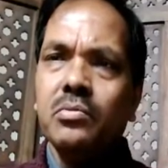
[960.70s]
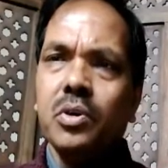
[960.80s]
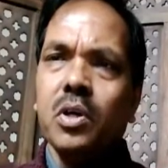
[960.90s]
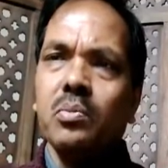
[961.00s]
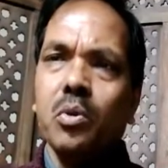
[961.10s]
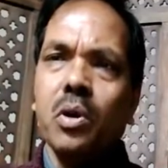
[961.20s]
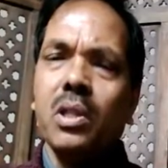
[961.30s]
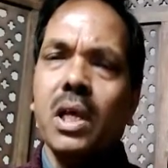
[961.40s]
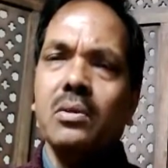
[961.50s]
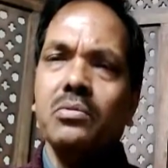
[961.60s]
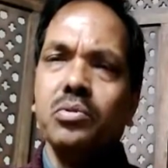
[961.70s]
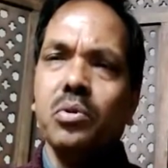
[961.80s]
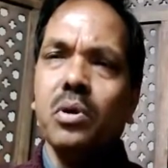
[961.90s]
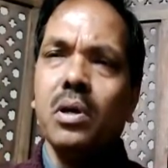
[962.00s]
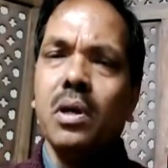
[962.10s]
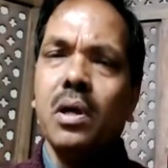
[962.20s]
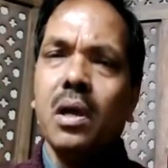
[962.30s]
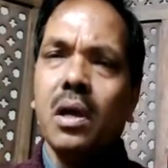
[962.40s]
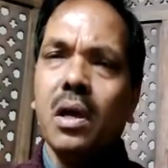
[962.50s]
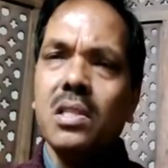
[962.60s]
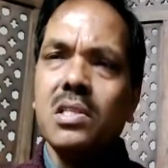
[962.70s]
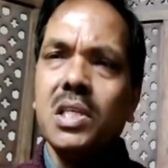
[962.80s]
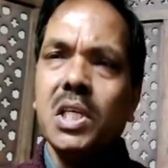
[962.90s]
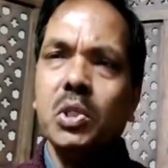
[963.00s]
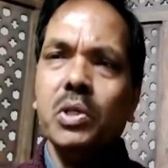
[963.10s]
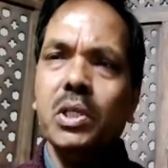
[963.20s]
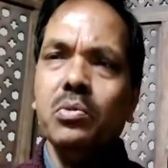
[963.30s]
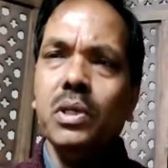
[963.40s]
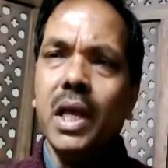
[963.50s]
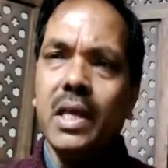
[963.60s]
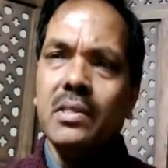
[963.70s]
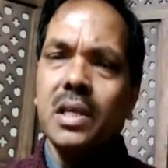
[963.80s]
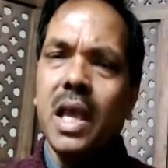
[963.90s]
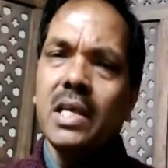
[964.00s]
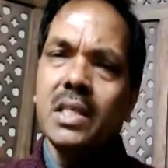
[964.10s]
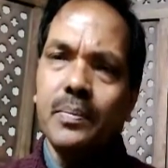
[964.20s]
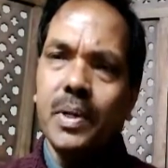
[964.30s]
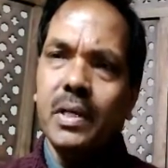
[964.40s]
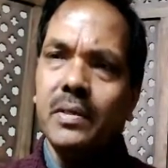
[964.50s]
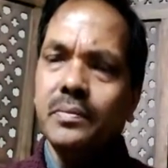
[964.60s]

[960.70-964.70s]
for more than 4 consecutive days excepted,